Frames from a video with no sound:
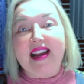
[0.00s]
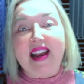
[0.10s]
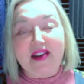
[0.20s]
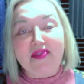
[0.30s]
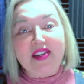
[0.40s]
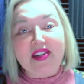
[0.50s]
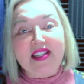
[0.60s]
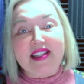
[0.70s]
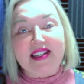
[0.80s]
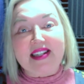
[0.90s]
every
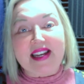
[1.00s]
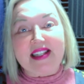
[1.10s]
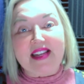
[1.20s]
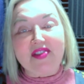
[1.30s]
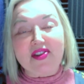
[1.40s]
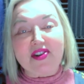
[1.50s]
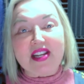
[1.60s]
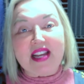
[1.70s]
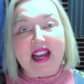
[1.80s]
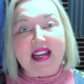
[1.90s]
Sunday at
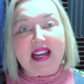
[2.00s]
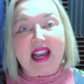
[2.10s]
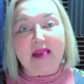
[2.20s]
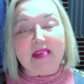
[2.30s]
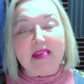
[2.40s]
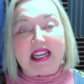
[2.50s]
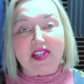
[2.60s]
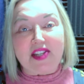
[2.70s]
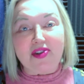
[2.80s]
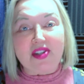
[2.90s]
11:30 a.m.
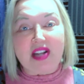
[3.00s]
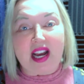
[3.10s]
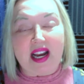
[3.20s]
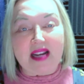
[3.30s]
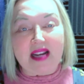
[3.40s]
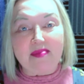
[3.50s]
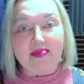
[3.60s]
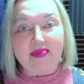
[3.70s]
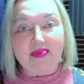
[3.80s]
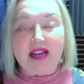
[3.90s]
Eastern Time.
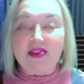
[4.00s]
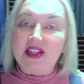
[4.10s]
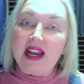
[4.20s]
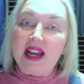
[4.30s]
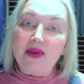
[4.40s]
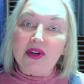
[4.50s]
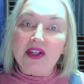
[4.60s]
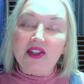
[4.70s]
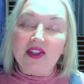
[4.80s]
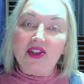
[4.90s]
Now, today we're going
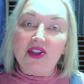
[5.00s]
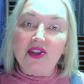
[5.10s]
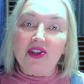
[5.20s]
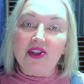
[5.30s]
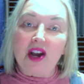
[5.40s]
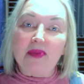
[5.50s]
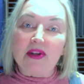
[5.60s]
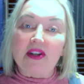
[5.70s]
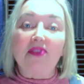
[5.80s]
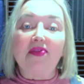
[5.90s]
to continue the
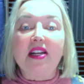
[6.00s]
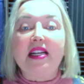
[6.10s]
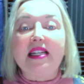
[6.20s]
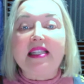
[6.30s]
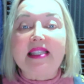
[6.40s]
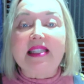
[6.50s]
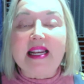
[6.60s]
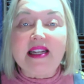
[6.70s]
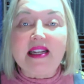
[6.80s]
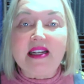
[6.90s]
topic of
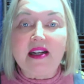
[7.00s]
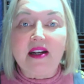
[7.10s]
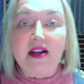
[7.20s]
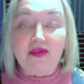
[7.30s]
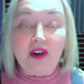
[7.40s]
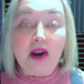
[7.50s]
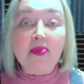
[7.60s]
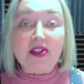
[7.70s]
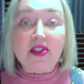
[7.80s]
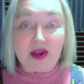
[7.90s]
singing from
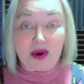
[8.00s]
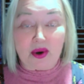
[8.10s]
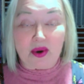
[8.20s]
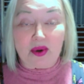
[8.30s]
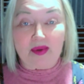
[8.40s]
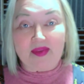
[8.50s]
the soul,